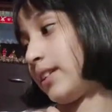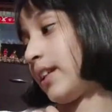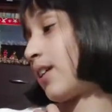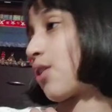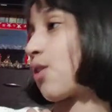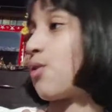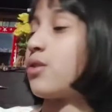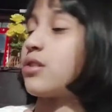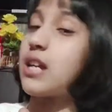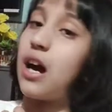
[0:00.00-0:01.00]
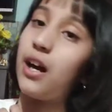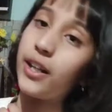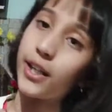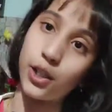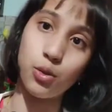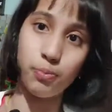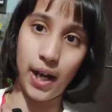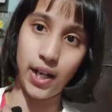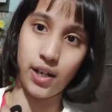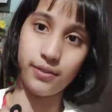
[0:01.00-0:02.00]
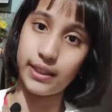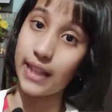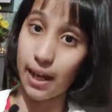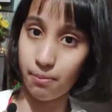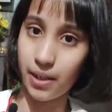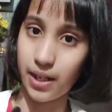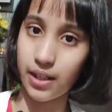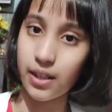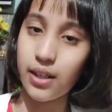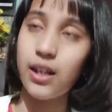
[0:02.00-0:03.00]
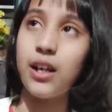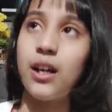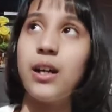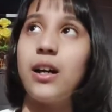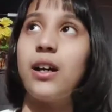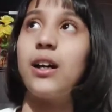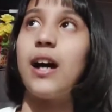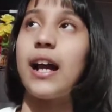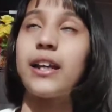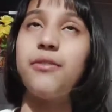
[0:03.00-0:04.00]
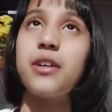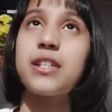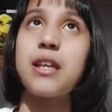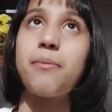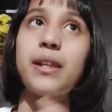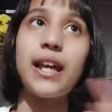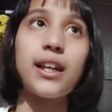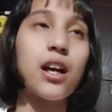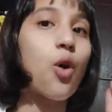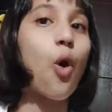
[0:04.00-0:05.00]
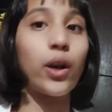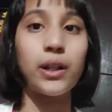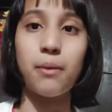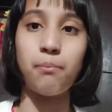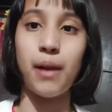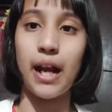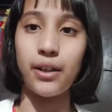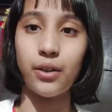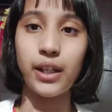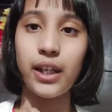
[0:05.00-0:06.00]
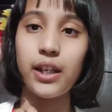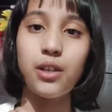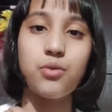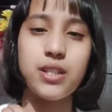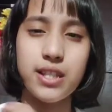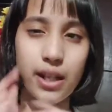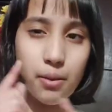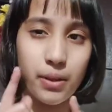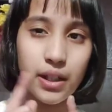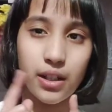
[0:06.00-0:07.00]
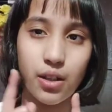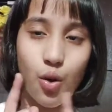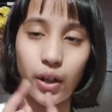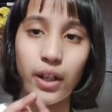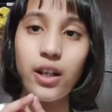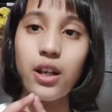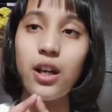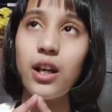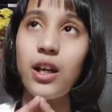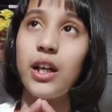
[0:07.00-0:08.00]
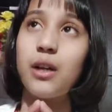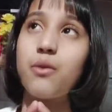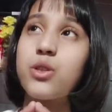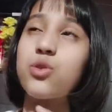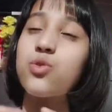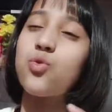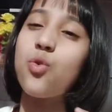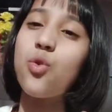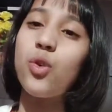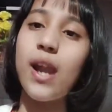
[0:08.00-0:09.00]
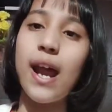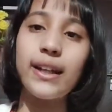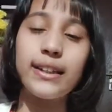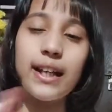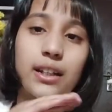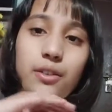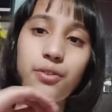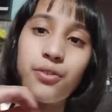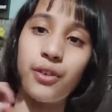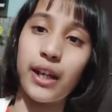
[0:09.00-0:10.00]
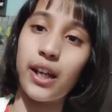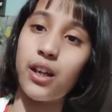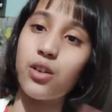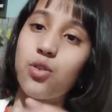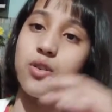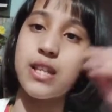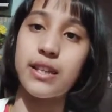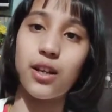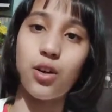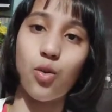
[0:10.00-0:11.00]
there goes a new plant of that plant. I give you example like a cotton plant. Okay, it was little bit a cotton. It was so light that the air goes and the